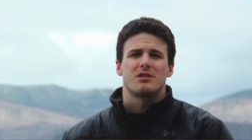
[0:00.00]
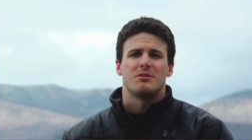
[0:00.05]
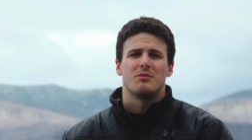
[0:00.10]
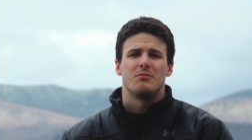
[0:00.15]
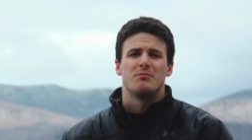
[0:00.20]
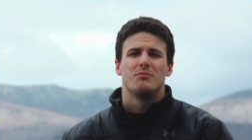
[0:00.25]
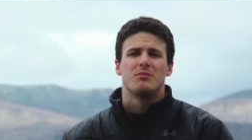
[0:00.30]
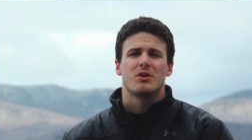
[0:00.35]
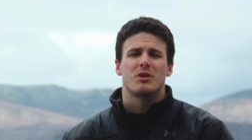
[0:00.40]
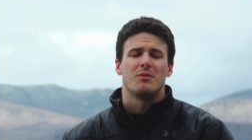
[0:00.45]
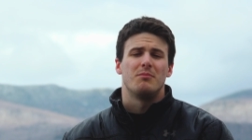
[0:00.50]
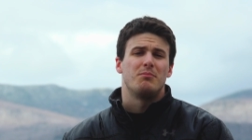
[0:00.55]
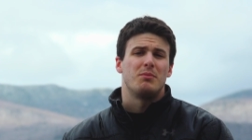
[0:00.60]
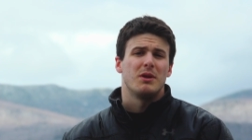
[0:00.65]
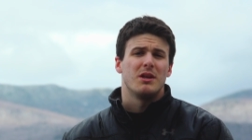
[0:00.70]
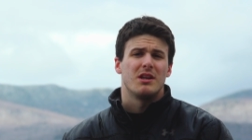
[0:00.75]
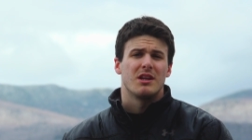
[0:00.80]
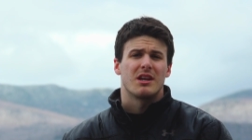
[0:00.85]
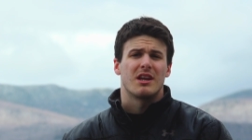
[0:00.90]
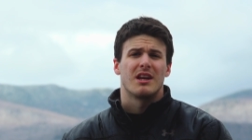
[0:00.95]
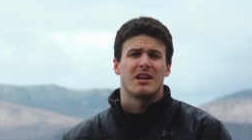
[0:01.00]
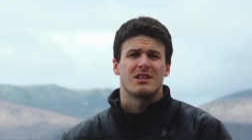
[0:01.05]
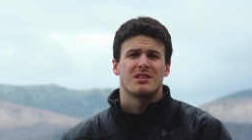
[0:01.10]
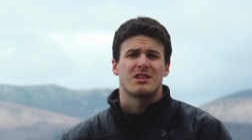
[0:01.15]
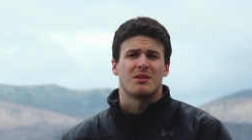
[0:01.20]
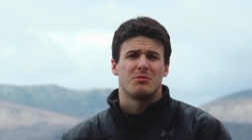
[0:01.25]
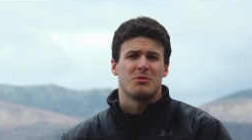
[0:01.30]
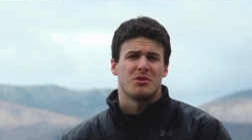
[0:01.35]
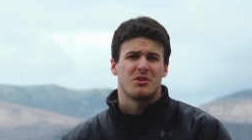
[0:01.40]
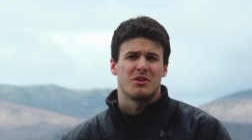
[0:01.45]
to compete against
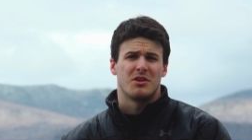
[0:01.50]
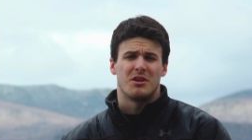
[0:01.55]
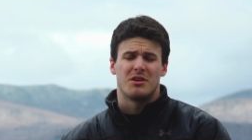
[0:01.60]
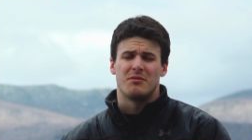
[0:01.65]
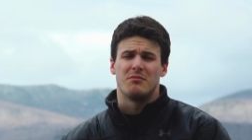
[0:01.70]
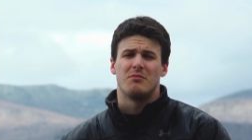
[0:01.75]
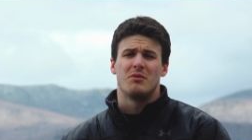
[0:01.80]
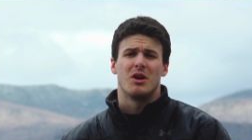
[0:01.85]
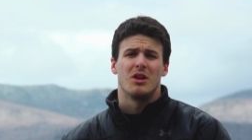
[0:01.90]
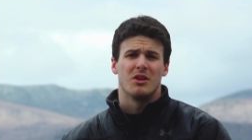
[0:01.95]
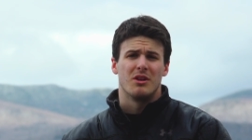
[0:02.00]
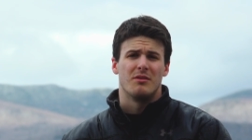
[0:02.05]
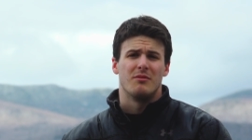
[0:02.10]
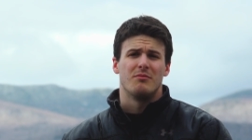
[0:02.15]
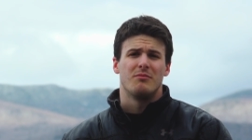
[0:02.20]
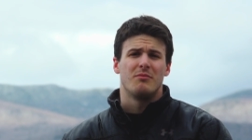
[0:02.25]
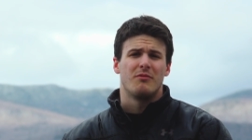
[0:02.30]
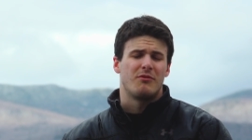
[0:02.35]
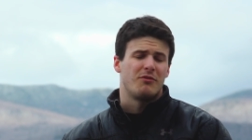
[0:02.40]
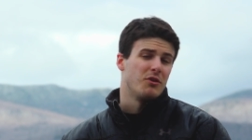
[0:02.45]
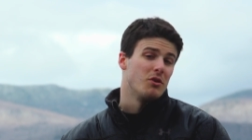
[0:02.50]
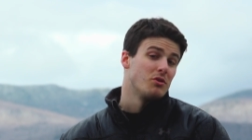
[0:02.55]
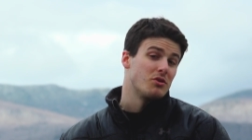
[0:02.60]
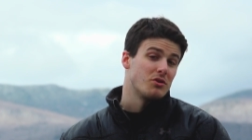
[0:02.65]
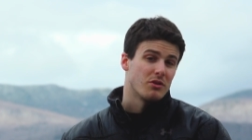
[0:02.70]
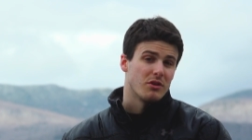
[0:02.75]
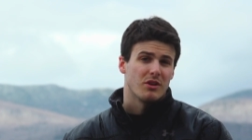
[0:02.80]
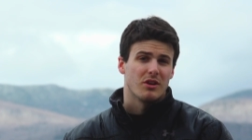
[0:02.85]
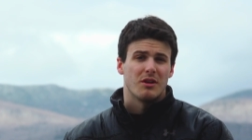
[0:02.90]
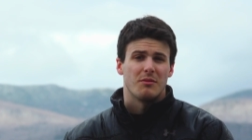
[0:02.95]
some of the Olymp
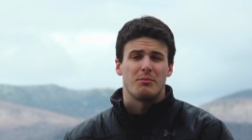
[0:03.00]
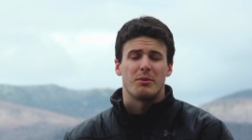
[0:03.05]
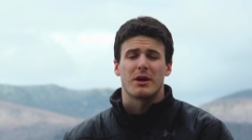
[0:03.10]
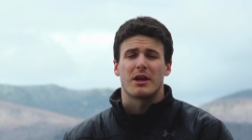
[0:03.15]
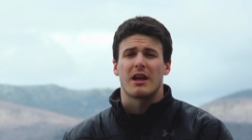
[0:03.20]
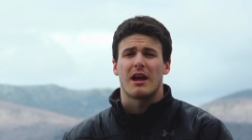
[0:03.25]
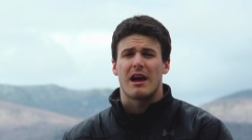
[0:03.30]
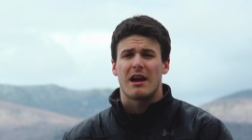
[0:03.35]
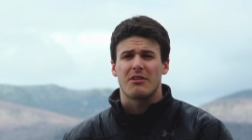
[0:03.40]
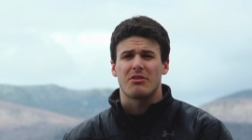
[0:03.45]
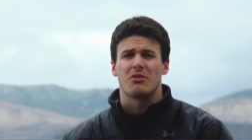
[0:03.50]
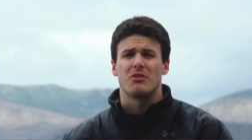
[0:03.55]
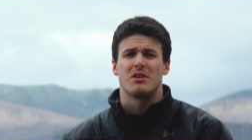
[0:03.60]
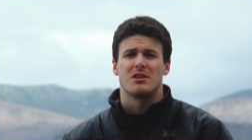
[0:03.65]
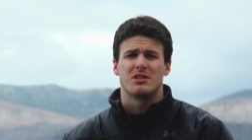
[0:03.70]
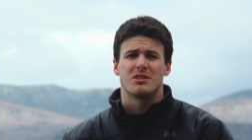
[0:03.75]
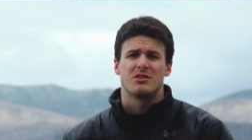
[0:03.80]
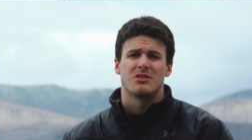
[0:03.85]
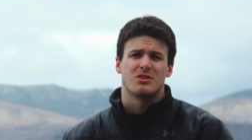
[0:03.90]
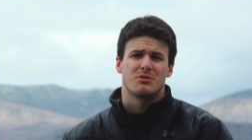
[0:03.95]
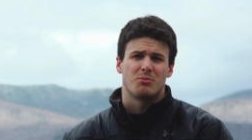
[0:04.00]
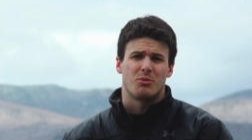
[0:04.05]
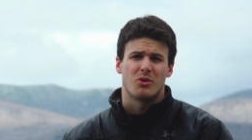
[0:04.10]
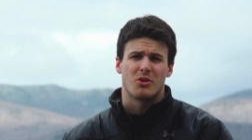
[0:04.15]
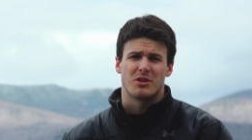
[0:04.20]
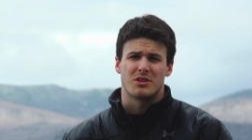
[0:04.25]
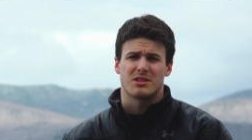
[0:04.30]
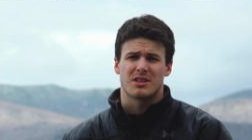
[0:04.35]
future Olympic athletes in the sport of